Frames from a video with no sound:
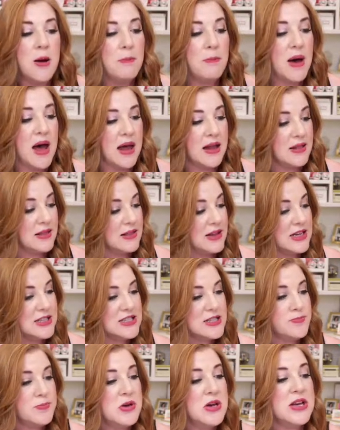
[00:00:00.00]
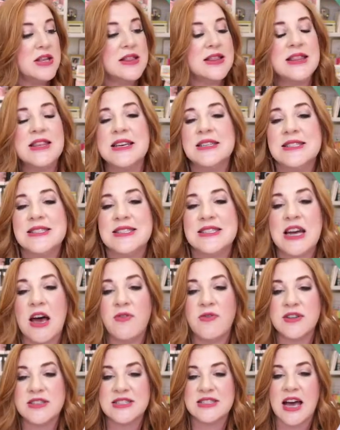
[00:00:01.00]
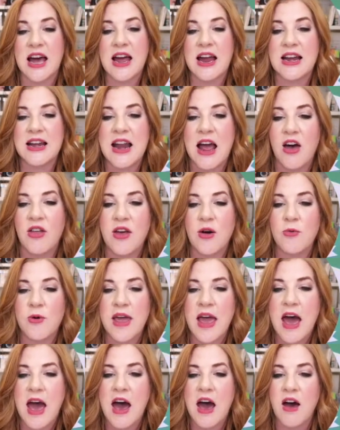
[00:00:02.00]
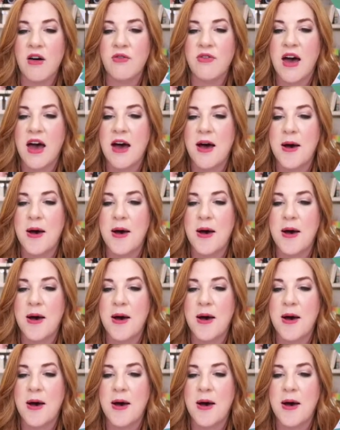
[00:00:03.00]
But let's put this stuff aside now that we have